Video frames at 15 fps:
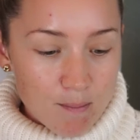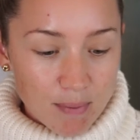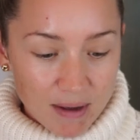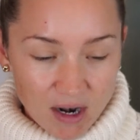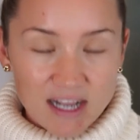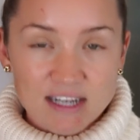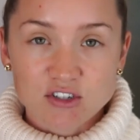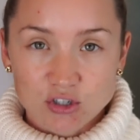but
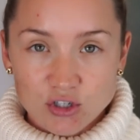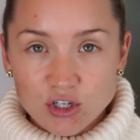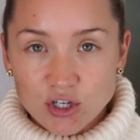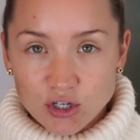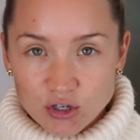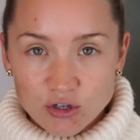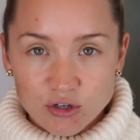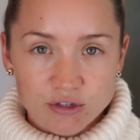I do
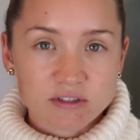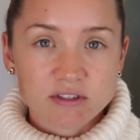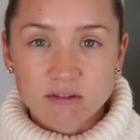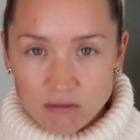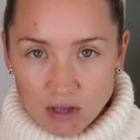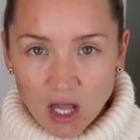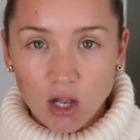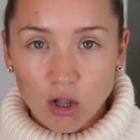use
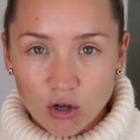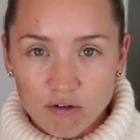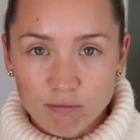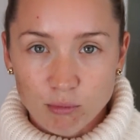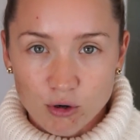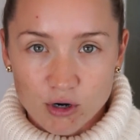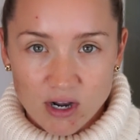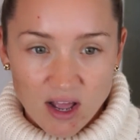a lot of
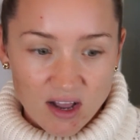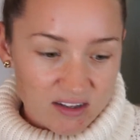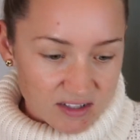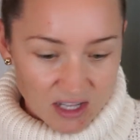products.